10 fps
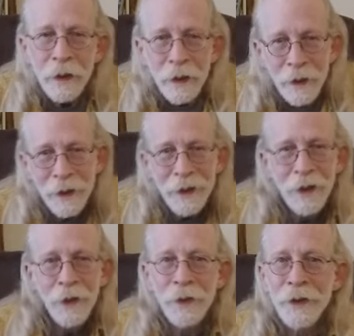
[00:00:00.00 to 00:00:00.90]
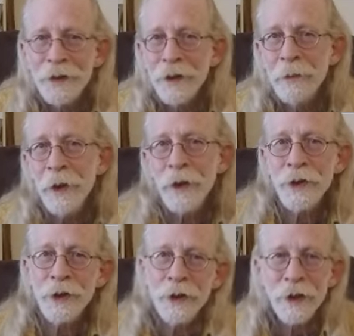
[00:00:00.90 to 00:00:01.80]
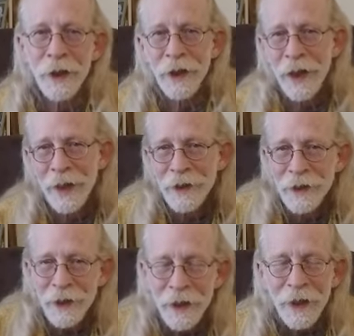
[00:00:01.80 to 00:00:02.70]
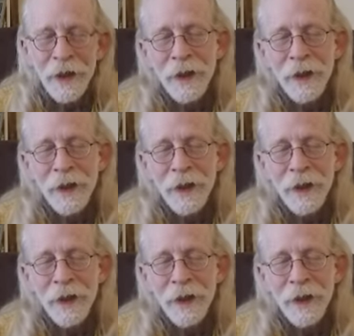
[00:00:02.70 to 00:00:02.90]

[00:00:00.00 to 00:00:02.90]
you know, this emotional connection